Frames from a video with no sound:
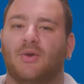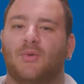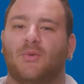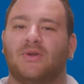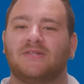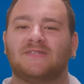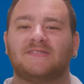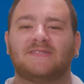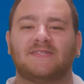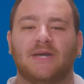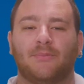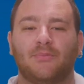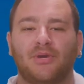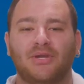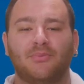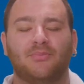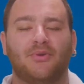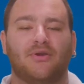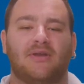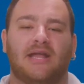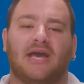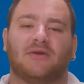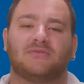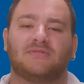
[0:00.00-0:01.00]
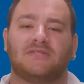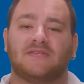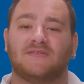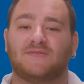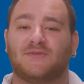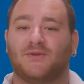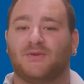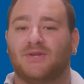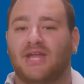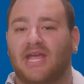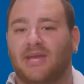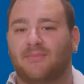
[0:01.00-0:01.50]
When someone pronounces
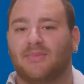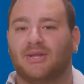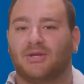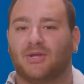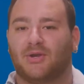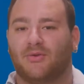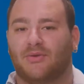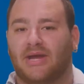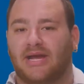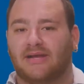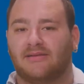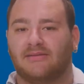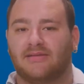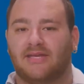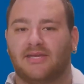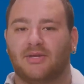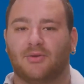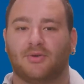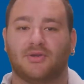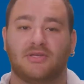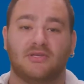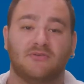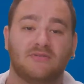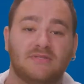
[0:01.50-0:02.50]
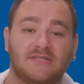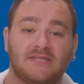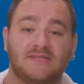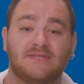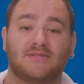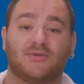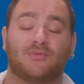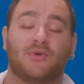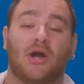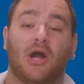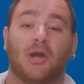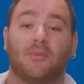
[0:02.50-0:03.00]
your name incorrectly or uses
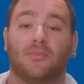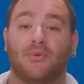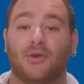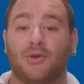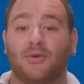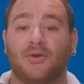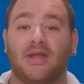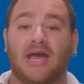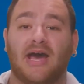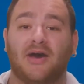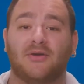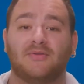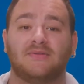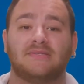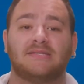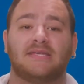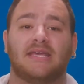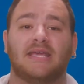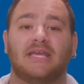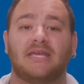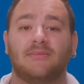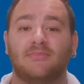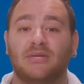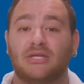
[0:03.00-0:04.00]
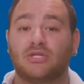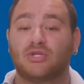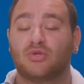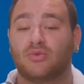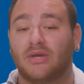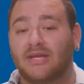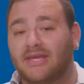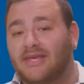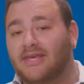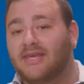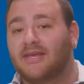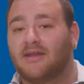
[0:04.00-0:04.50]
the wrong pronouns, it can be
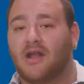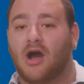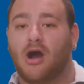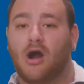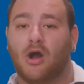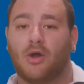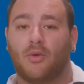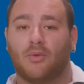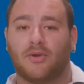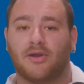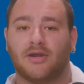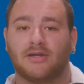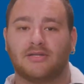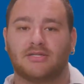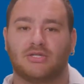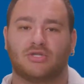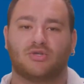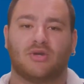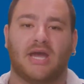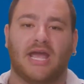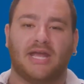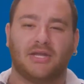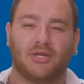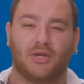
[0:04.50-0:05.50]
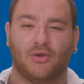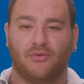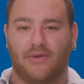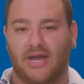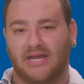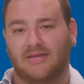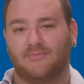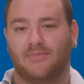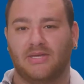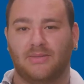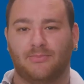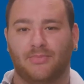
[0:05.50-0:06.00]
tricky and awkward to try and
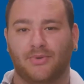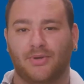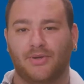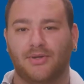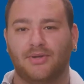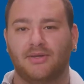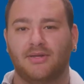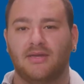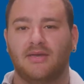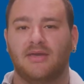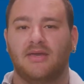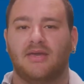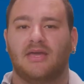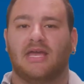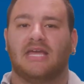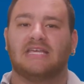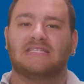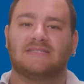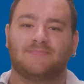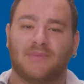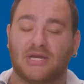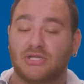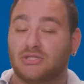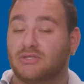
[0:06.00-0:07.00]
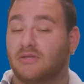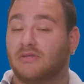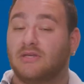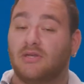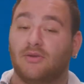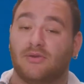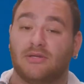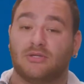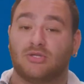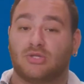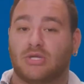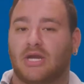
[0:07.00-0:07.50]
correct people, especially
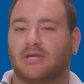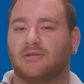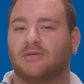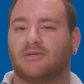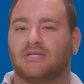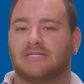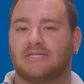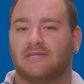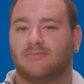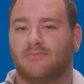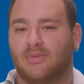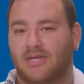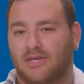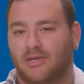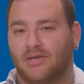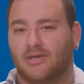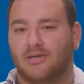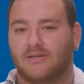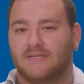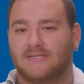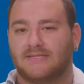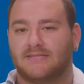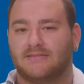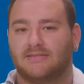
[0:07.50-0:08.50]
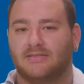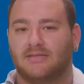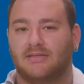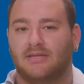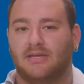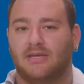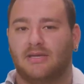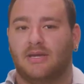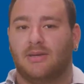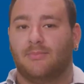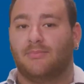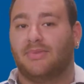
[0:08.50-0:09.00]
your instructors and peers.
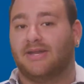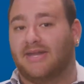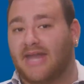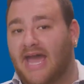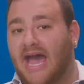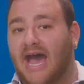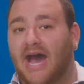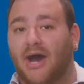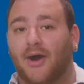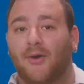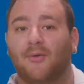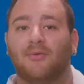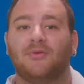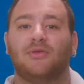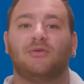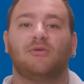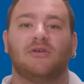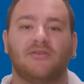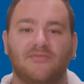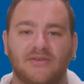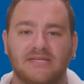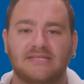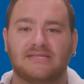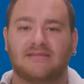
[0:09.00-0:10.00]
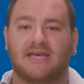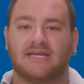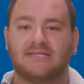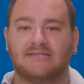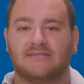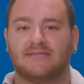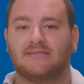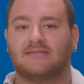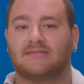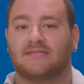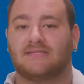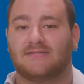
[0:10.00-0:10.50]
But now, UF has
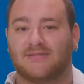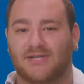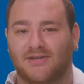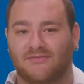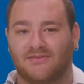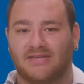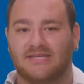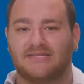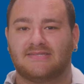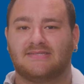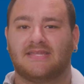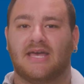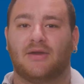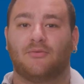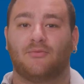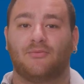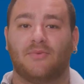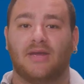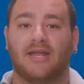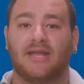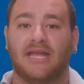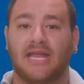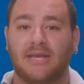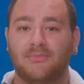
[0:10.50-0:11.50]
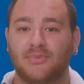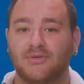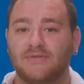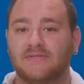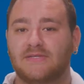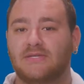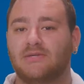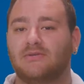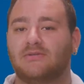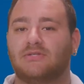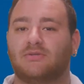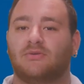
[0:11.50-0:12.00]
licensed a service that
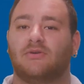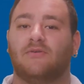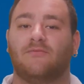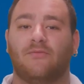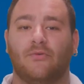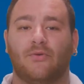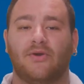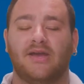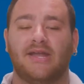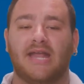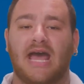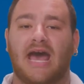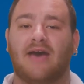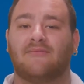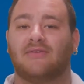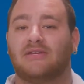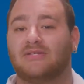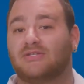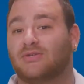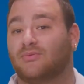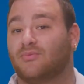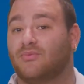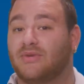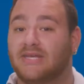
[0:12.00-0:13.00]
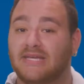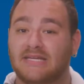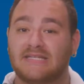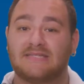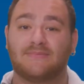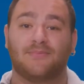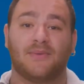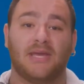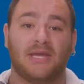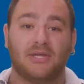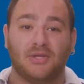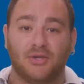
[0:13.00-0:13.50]
enables you to avoid having to
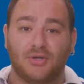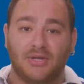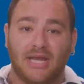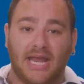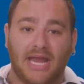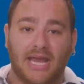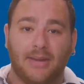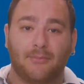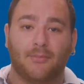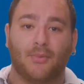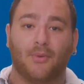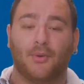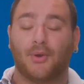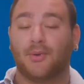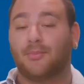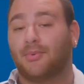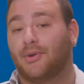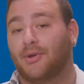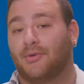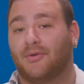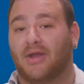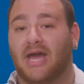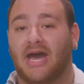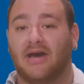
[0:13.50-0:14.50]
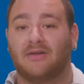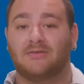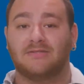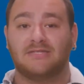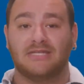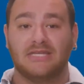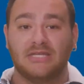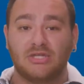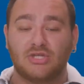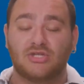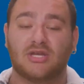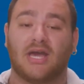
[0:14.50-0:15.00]
re-explain your name or
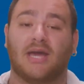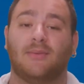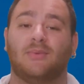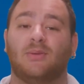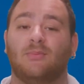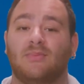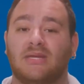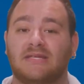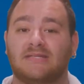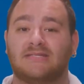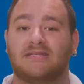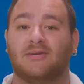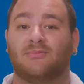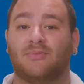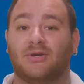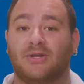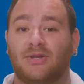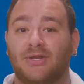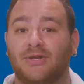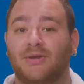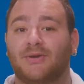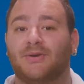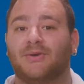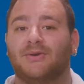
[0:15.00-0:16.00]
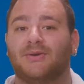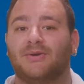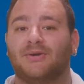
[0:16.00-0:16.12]
pronouns each time you meet someone new.